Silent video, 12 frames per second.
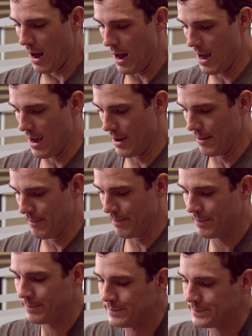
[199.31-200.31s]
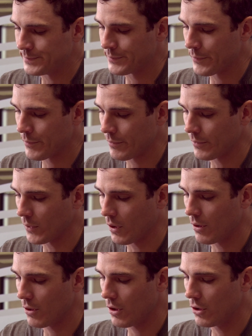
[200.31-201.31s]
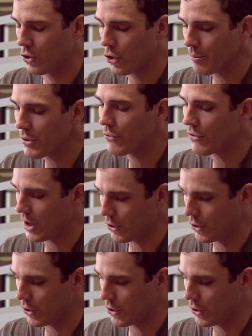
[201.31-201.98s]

Um, in terms of